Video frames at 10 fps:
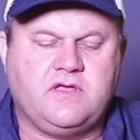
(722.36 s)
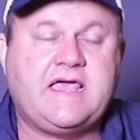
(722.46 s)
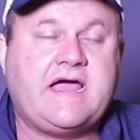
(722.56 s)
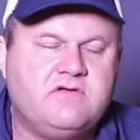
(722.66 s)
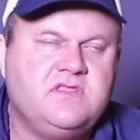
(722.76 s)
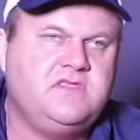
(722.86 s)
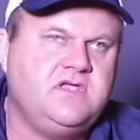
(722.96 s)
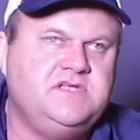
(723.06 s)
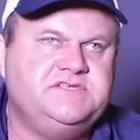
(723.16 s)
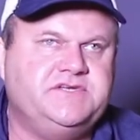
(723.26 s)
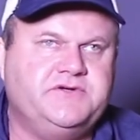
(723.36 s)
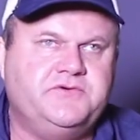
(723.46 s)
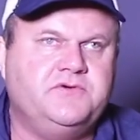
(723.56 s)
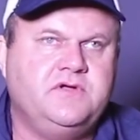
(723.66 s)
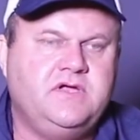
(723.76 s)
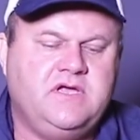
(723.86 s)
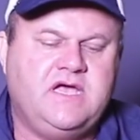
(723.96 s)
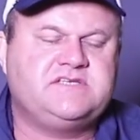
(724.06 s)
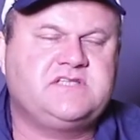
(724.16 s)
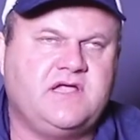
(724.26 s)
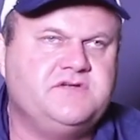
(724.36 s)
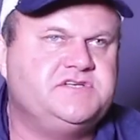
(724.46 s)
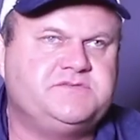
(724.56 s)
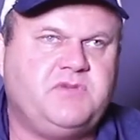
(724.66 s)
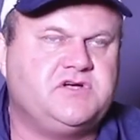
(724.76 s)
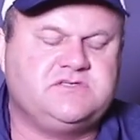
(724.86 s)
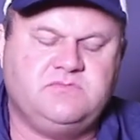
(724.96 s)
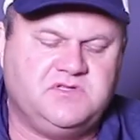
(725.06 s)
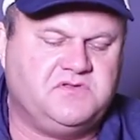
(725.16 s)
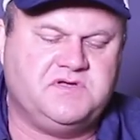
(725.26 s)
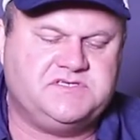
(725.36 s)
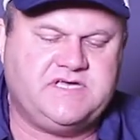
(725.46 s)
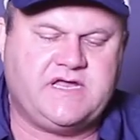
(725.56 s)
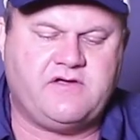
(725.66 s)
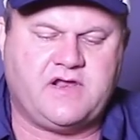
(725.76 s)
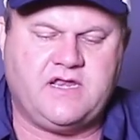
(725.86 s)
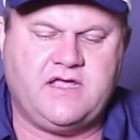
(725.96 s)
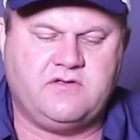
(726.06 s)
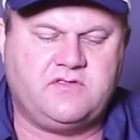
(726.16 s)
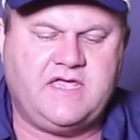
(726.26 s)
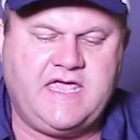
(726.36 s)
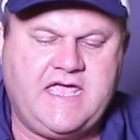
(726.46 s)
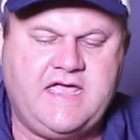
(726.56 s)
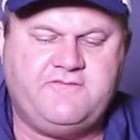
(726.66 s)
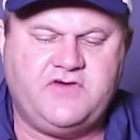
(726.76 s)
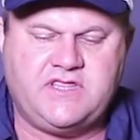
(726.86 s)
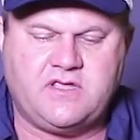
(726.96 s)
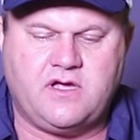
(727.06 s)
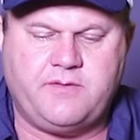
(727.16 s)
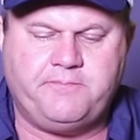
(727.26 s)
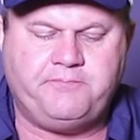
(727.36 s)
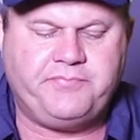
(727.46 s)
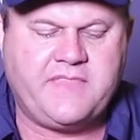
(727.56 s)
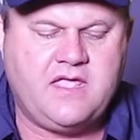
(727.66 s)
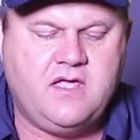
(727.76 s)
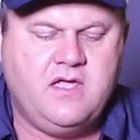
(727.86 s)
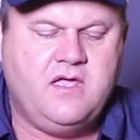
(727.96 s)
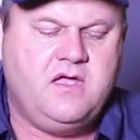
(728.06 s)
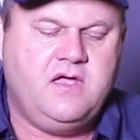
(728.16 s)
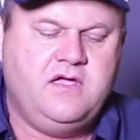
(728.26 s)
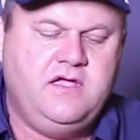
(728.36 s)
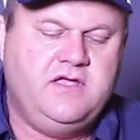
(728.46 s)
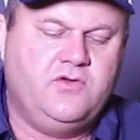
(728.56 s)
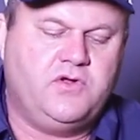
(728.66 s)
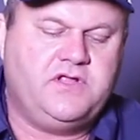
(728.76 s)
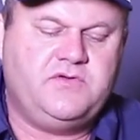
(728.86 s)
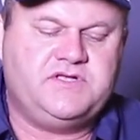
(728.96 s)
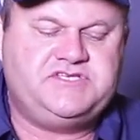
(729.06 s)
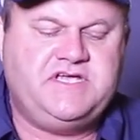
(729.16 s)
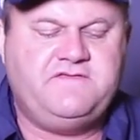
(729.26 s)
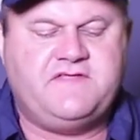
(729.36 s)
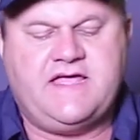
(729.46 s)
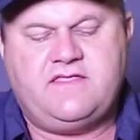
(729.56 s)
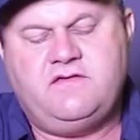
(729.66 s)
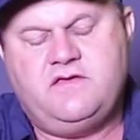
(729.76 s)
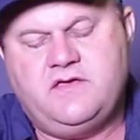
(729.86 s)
guarantees you as close as possible to a zero run out every time. In order to achieve that,